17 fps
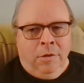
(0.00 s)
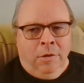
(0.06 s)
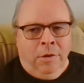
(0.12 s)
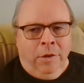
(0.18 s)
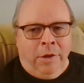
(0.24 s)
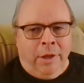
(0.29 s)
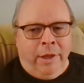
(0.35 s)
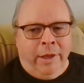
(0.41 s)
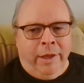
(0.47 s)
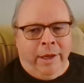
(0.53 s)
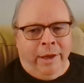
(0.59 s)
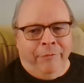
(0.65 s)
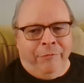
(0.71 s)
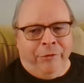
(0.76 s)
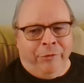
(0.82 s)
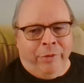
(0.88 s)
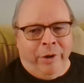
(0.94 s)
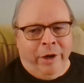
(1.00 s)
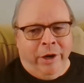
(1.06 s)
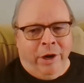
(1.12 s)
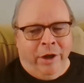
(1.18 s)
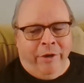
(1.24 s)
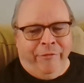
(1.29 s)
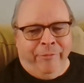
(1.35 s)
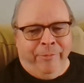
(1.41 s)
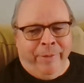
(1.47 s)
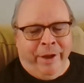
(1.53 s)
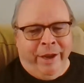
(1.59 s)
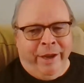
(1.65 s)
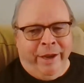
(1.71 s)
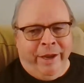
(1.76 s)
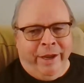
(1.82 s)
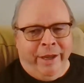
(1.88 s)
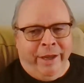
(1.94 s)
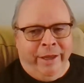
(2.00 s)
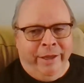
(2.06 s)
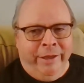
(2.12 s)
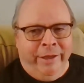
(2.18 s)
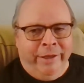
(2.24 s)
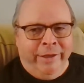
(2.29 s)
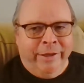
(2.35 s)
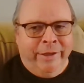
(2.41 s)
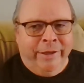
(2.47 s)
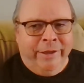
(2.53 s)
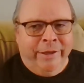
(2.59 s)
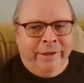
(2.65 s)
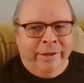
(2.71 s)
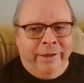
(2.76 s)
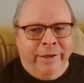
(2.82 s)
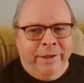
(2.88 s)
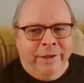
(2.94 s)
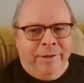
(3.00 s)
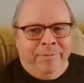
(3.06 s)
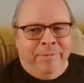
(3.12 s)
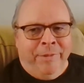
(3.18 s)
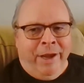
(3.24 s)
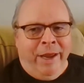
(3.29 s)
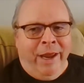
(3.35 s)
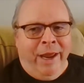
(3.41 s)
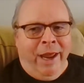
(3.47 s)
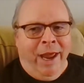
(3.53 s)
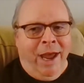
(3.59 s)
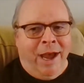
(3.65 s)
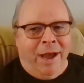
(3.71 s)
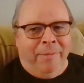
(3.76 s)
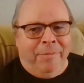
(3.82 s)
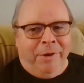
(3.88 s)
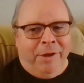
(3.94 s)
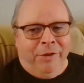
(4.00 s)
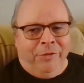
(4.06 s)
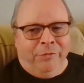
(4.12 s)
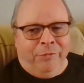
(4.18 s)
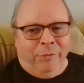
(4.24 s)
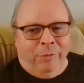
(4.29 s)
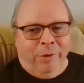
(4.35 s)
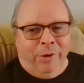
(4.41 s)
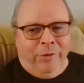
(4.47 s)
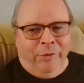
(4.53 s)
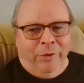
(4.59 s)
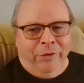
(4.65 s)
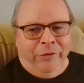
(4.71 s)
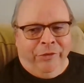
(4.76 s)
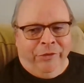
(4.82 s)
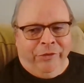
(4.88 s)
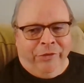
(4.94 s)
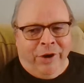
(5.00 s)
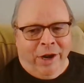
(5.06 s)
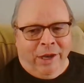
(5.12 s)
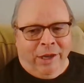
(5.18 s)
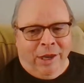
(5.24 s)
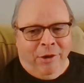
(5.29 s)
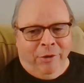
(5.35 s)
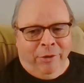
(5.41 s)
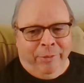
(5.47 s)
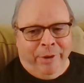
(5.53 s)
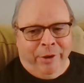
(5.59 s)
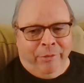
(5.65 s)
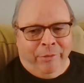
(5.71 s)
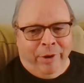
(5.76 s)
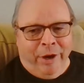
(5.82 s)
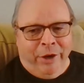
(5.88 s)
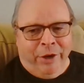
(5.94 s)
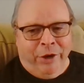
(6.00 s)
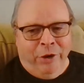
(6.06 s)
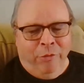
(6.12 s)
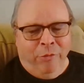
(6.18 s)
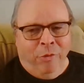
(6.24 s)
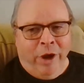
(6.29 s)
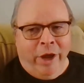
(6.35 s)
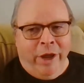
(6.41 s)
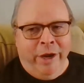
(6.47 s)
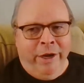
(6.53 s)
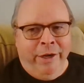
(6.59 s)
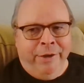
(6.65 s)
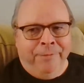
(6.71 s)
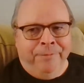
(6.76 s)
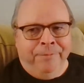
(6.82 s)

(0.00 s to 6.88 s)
I think I have to write it off my my app because for whatever reason it's not allowing me to write a new one.